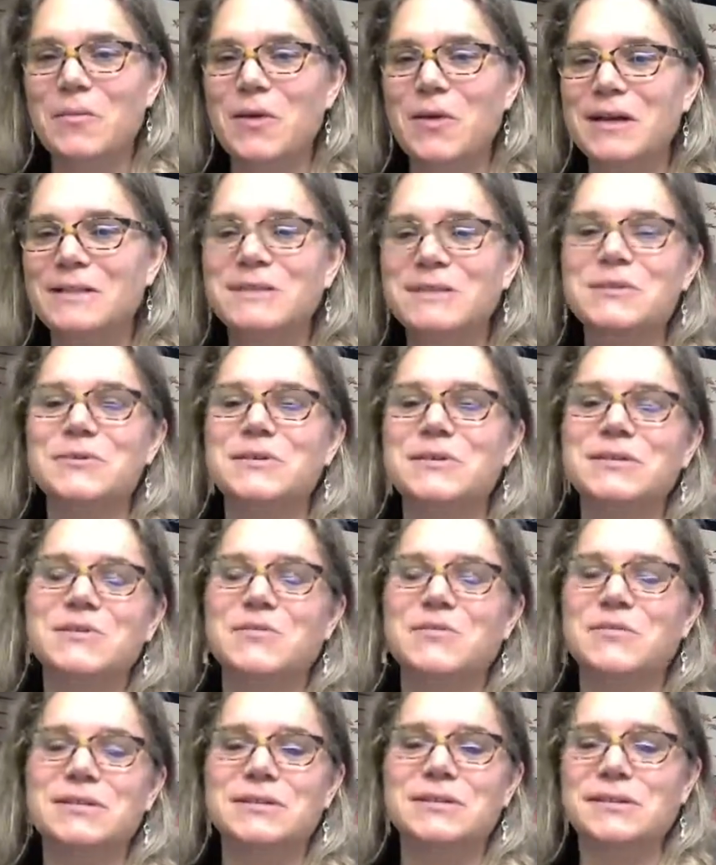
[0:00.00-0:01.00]
one source
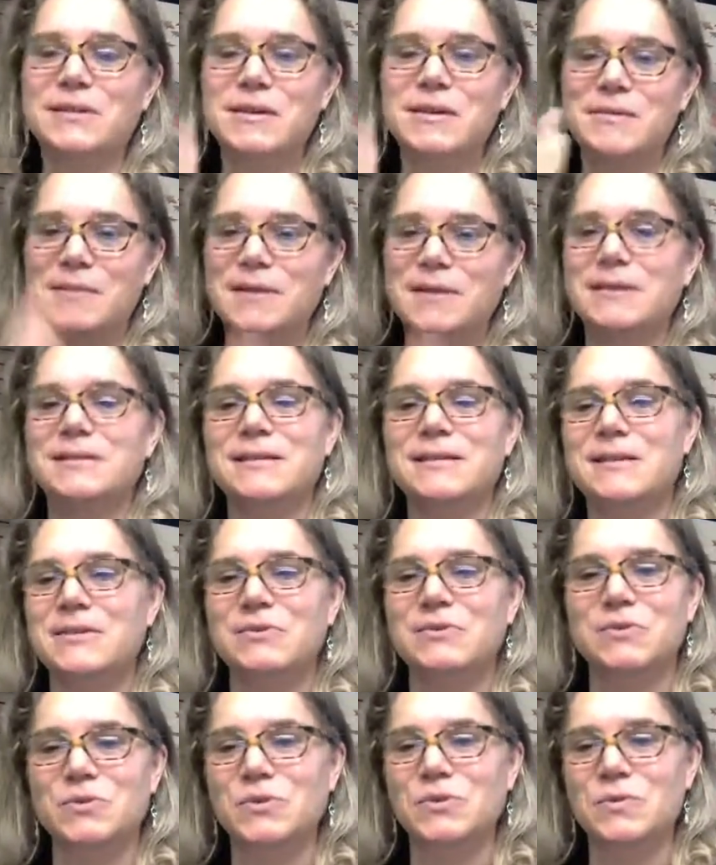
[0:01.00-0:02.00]
of wisdom and a
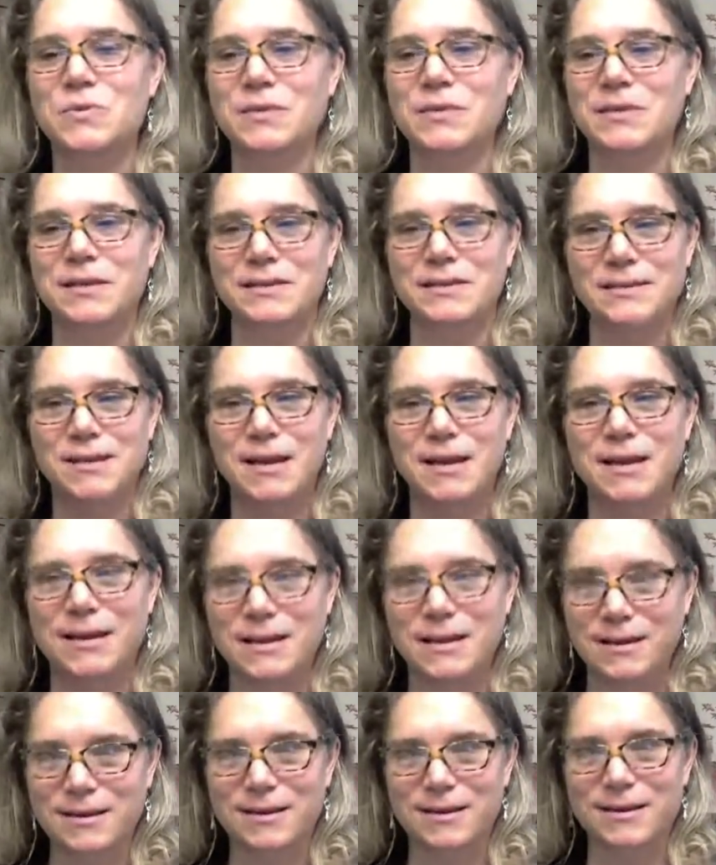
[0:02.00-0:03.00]
sealed truth that's done
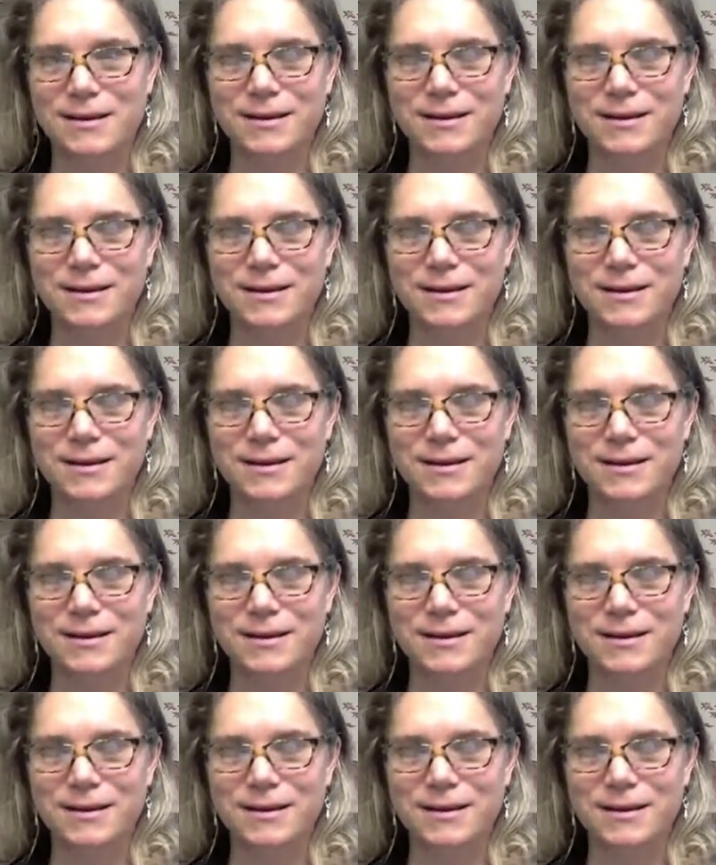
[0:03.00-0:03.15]
and